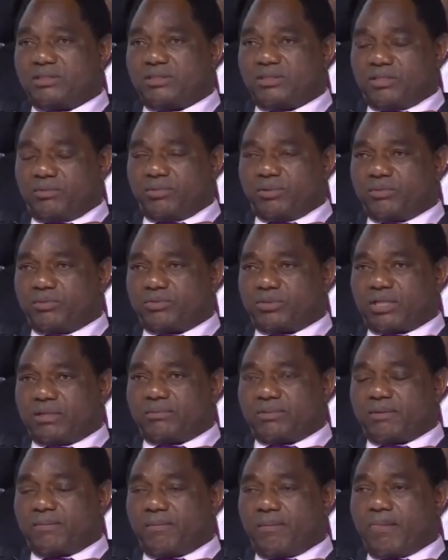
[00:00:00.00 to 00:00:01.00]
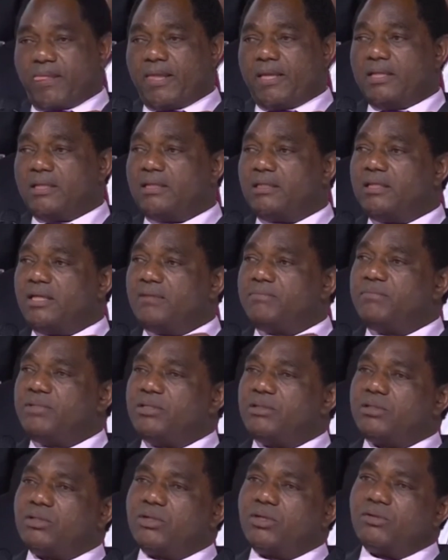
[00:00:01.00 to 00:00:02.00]
to the people of Zambia. Let
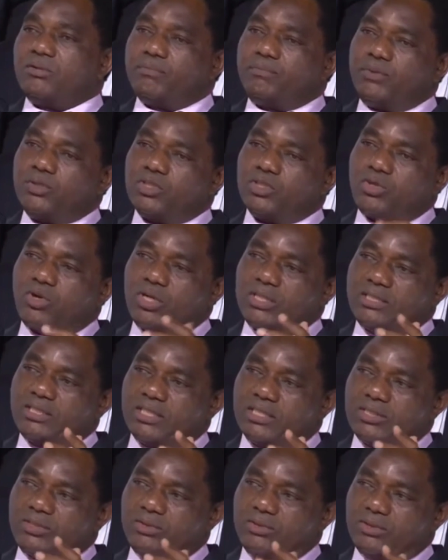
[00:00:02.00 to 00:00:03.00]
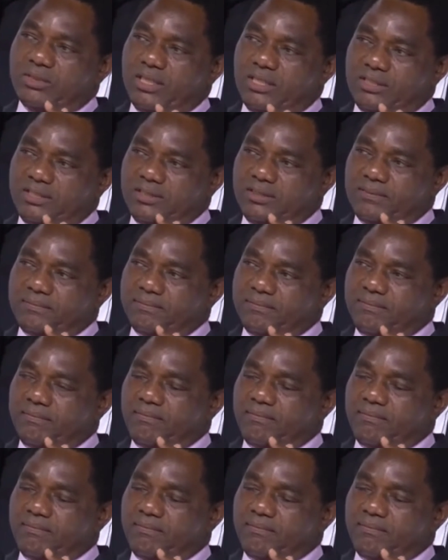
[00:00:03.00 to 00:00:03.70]
me put context to this.